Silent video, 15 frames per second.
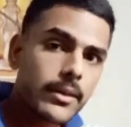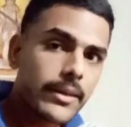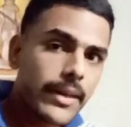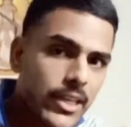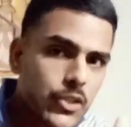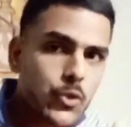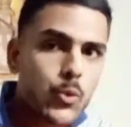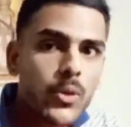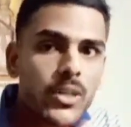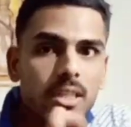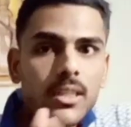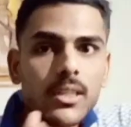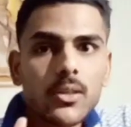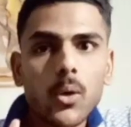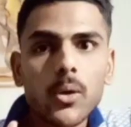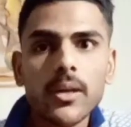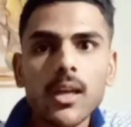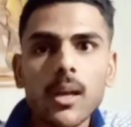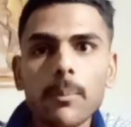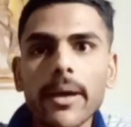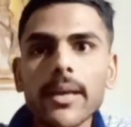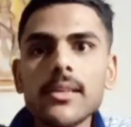and next 20
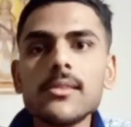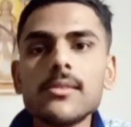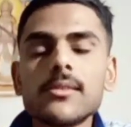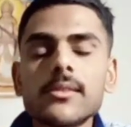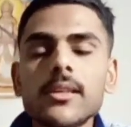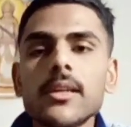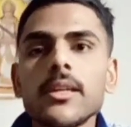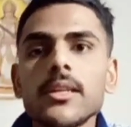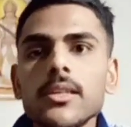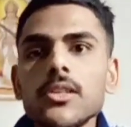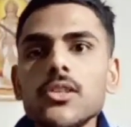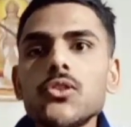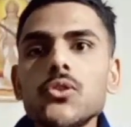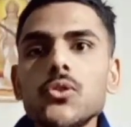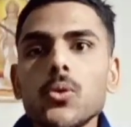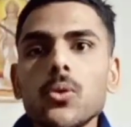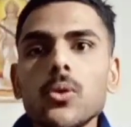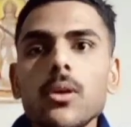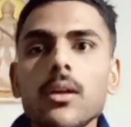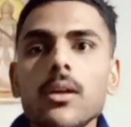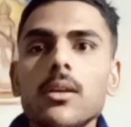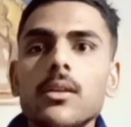nautical miles is
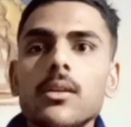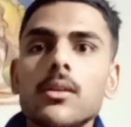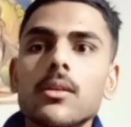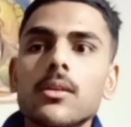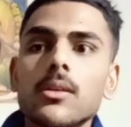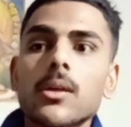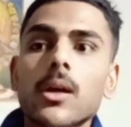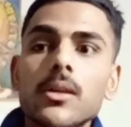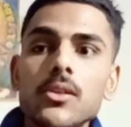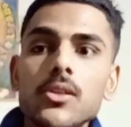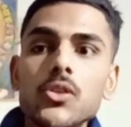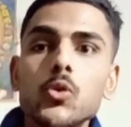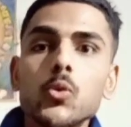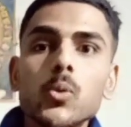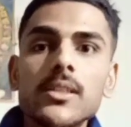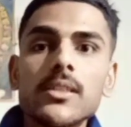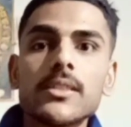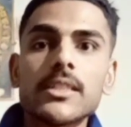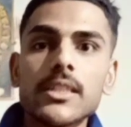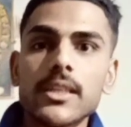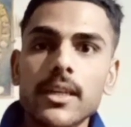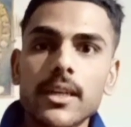your
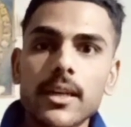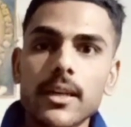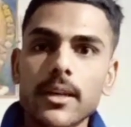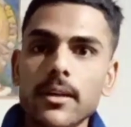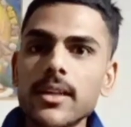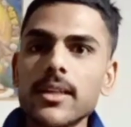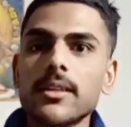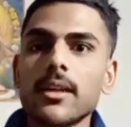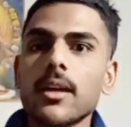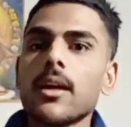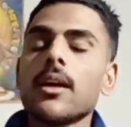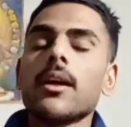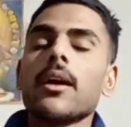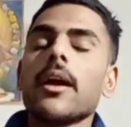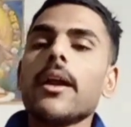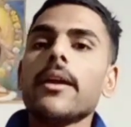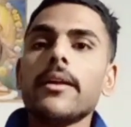contiguous sea, right?